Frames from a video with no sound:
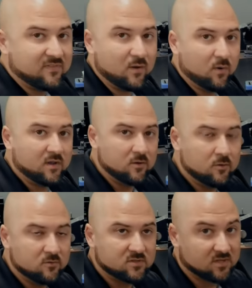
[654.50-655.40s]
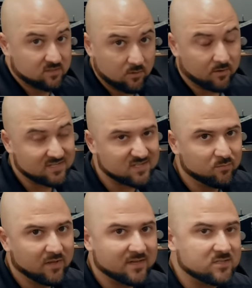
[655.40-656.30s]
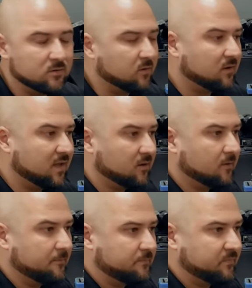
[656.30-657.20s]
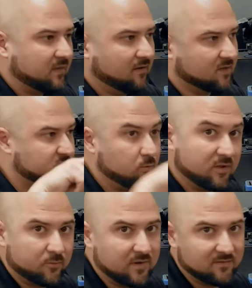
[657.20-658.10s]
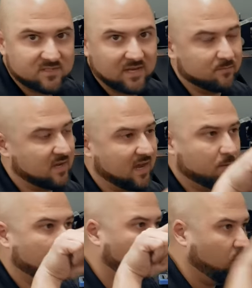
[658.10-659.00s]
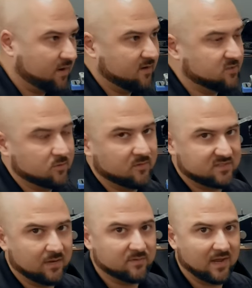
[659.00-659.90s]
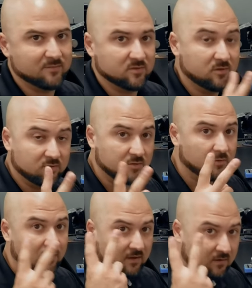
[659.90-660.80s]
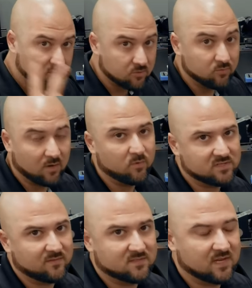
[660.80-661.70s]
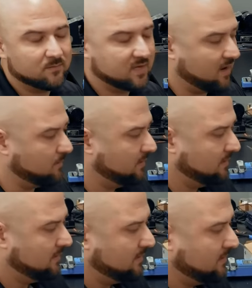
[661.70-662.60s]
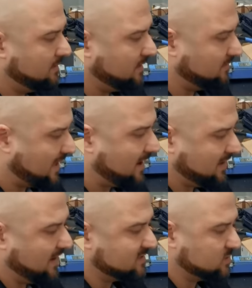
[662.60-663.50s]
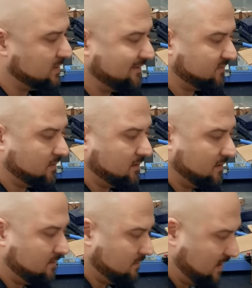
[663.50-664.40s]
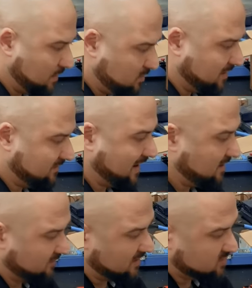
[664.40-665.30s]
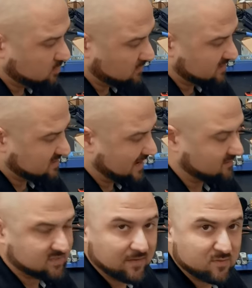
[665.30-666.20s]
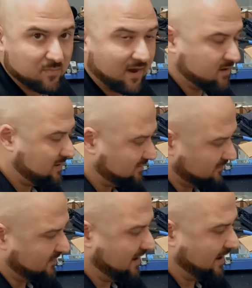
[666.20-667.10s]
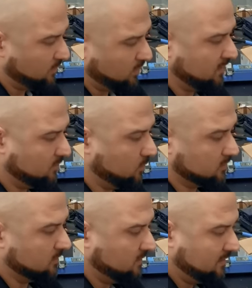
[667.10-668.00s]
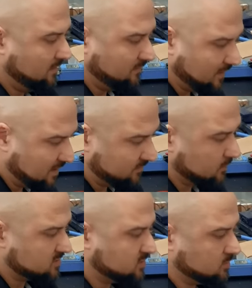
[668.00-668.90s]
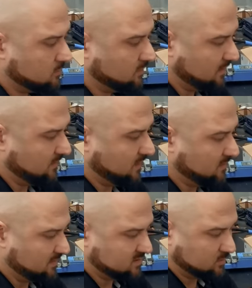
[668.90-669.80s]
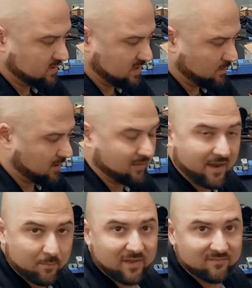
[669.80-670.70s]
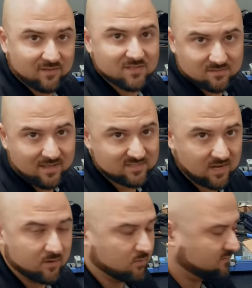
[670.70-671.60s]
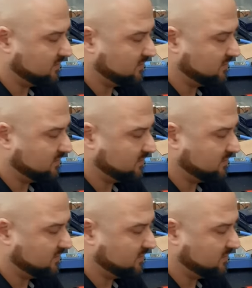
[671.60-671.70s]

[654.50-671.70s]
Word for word: would have used, because you know on a simplex, you can enter a 2 and a 3 at the same time, or a 1 and a 2 at the same time. So you can do 2 numbers at the same time. In that case, you would to emulate that. If you had 2 at the exactly same spot, you'd have to find out what in order they hit those 2. And then until you get them all to line up like this, and that's how you would